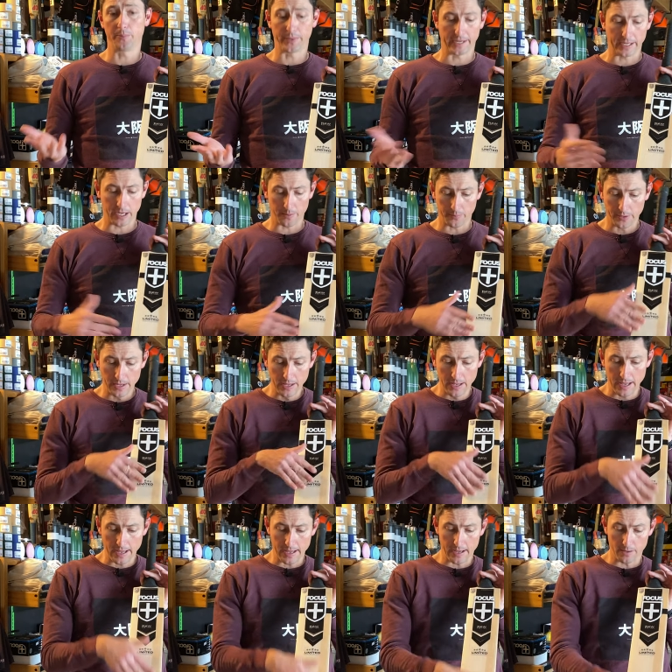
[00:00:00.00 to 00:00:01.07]
pickup.
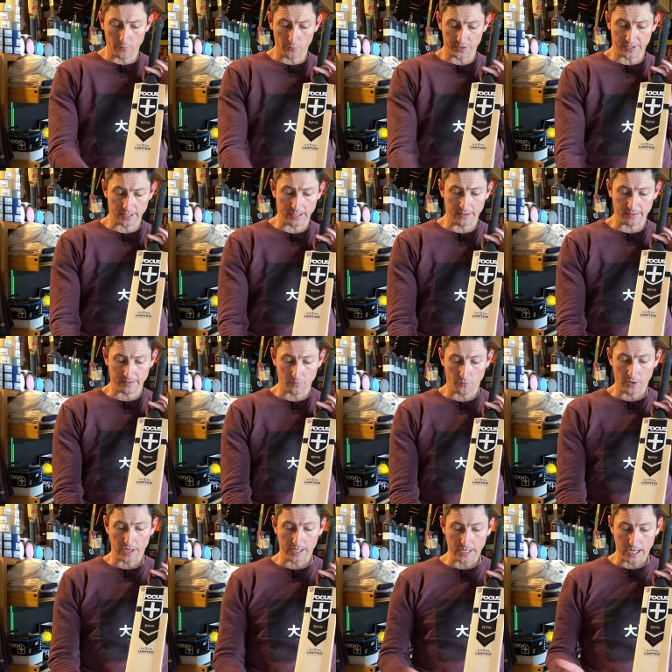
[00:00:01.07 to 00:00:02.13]
Um, we see some
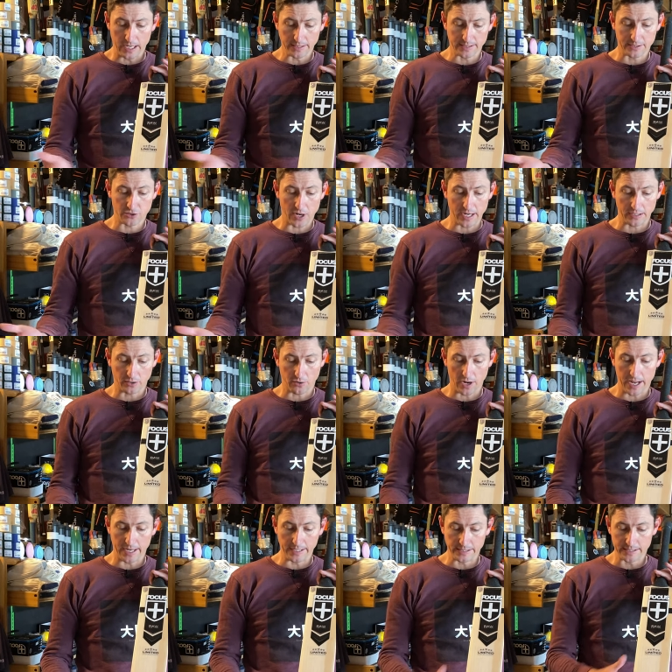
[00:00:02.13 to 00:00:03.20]
really nice straight
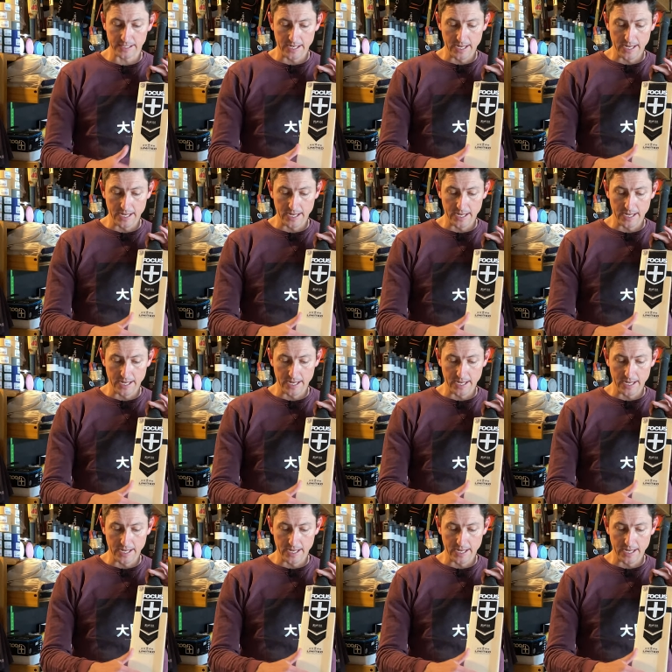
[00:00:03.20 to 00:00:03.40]
grains.